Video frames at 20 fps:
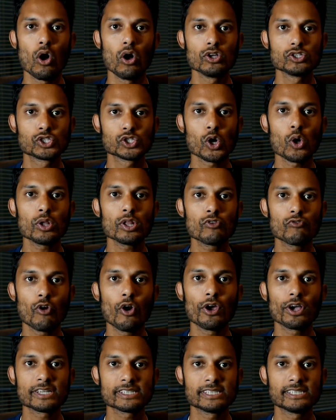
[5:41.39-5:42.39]
solely
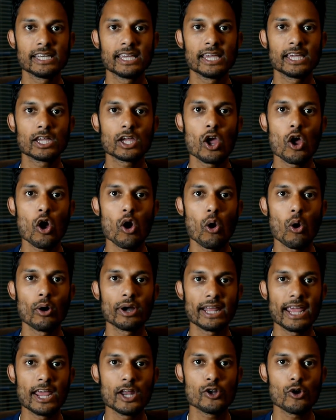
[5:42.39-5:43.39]
focusing
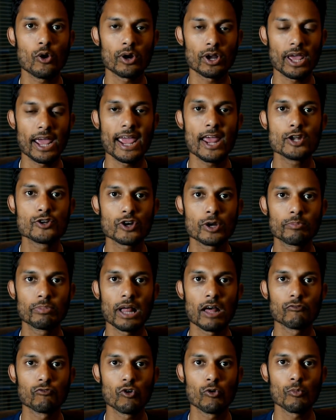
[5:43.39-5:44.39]
on an Android
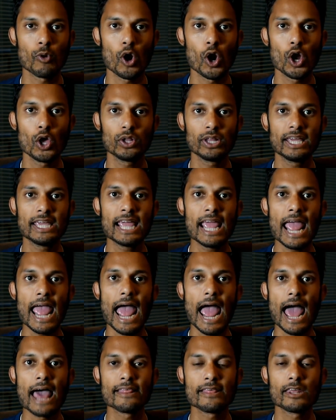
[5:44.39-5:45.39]
platform only,
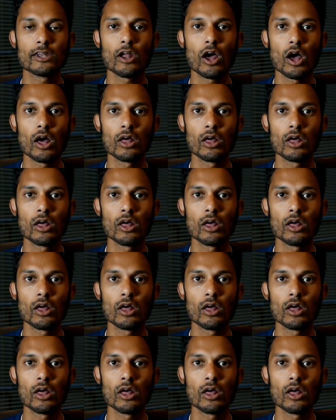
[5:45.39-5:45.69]
and then